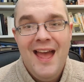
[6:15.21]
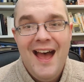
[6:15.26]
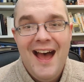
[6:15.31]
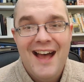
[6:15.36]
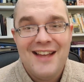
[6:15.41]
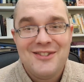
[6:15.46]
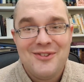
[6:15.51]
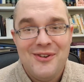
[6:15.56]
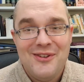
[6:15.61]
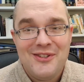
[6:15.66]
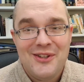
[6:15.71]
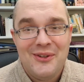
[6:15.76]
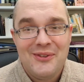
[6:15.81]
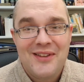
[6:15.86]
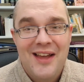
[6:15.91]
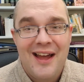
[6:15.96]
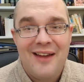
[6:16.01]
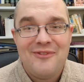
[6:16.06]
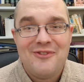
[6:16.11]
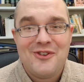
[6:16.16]
As a
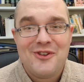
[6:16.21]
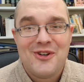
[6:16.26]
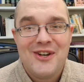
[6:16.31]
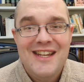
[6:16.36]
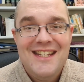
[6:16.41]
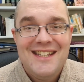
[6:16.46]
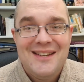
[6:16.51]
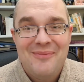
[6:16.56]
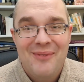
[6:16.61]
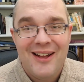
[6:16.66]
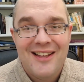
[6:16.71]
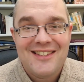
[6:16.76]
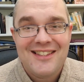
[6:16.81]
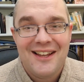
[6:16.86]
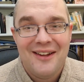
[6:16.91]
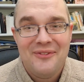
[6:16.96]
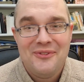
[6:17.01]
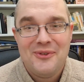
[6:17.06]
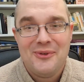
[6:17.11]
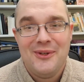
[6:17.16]
result, I've treated
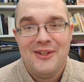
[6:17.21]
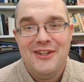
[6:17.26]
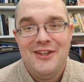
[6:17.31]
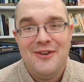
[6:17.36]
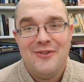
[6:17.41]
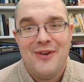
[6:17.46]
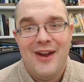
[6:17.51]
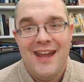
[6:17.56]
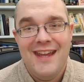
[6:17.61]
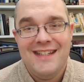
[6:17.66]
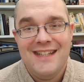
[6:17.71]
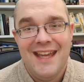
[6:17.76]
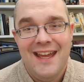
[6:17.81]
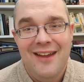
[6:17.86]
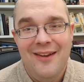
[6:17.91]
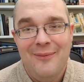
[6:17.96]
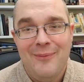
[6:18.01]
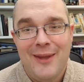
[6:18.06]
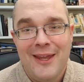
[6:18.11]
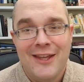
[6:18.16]
myself to a new
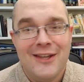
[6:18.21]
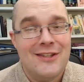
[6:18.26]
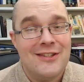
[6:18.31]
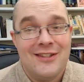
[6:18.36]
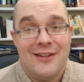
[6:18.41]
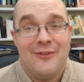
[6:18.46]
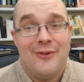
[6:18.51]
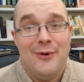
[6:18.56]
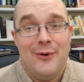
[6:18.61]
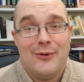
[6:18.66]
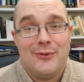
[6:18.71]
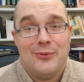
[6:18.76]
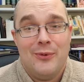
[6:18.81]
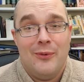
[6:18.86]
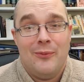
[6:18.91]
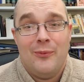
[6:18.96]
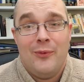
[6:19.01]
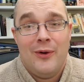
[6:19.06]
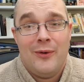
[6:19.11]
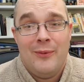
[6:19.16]
radio because, of course,
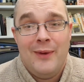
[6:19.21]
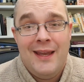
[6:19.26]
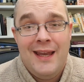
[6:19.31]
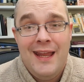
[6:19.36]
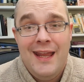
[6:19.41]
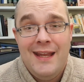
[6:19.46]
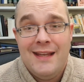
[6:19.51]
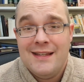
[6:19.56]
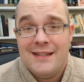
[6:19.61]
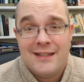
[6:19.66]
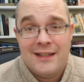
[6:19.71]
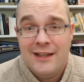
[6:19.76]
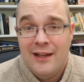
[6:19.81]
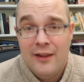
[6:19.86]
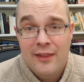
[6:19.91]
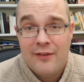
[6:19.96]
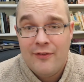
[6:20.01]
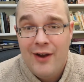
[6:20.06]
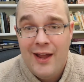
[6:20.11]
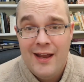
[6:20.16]
what, what do we need is
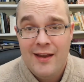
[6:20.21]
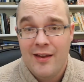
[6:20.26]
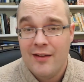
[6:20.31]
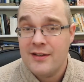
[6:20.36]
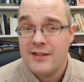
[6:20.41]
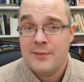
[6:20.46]
another radio.